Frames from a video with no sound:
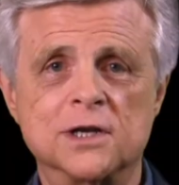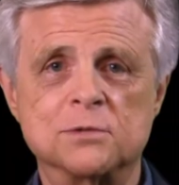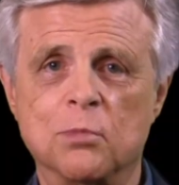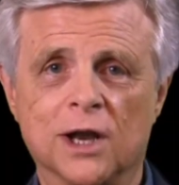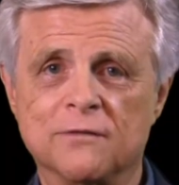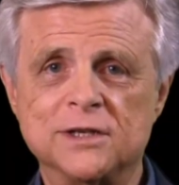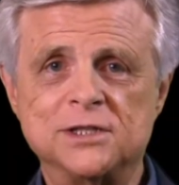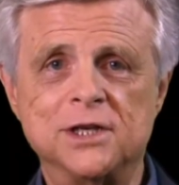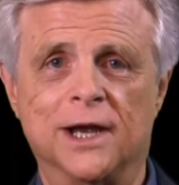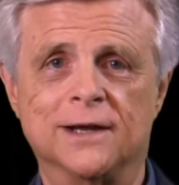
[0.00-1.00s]
his beloved
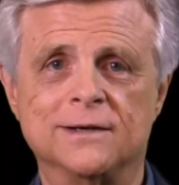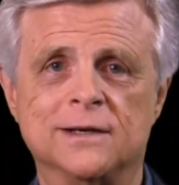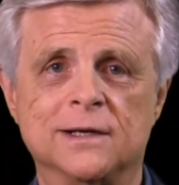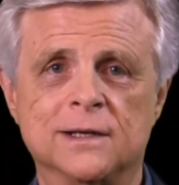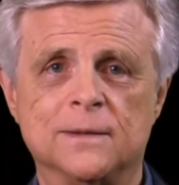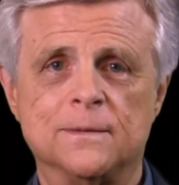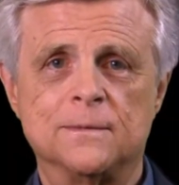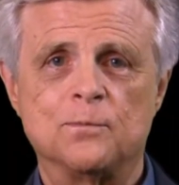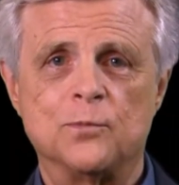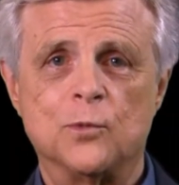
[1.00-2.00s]
Jen
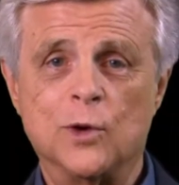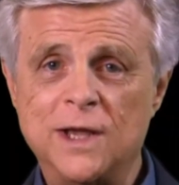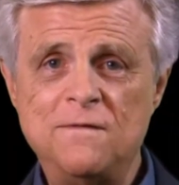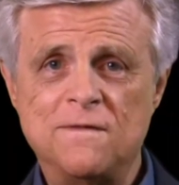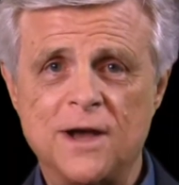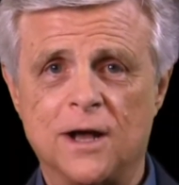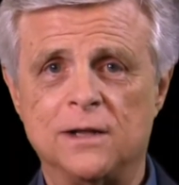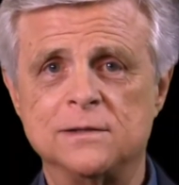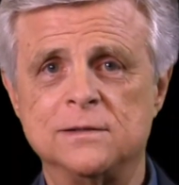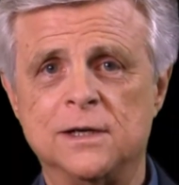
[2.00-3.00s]
when he
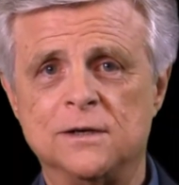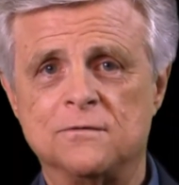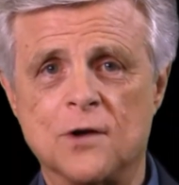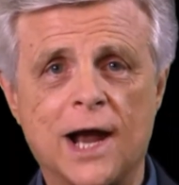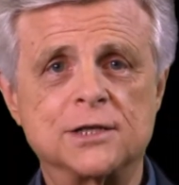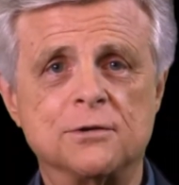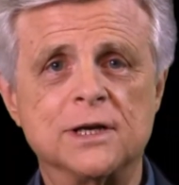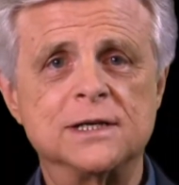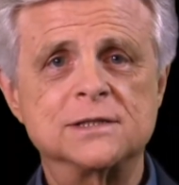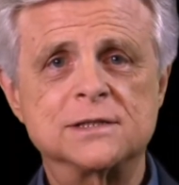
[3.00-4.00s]
fell, fracturing his